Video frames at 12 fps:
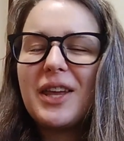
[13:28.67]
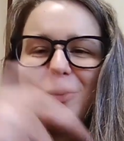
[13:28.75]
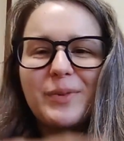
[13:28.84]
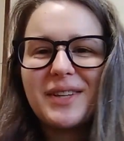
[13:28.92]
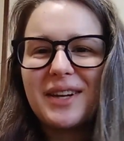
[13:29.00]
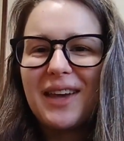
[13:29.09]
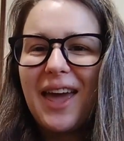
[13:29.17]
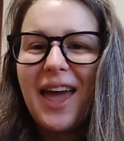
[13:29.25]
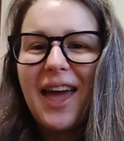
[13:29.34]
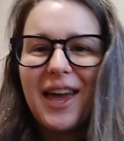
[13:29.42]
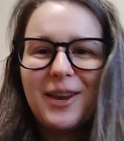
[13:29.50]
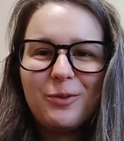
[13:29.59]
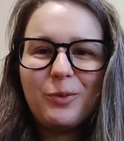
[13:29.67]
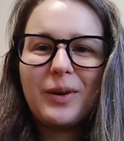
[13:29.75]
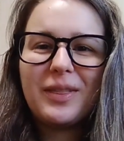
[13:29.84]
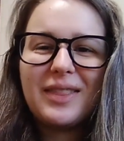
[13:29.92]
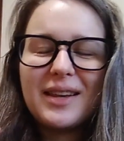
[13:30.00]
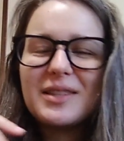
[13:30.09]
he was going to head
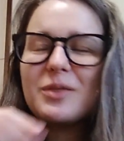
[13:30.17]
with this,